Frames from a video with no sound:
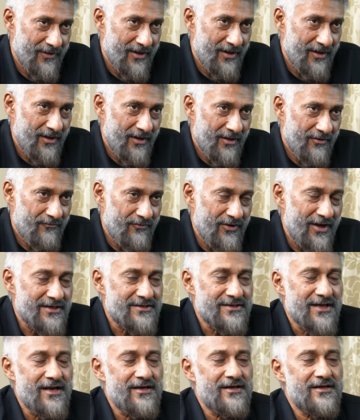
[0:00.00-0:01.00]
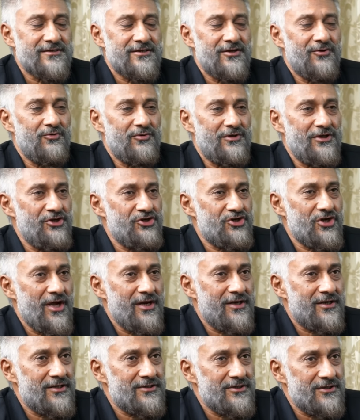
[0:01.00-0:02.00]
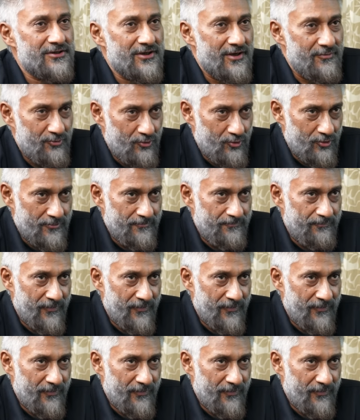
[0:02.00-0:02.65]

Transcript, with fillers: Okay. We had signed Naseeruddin Shah and Rajit Kapoor.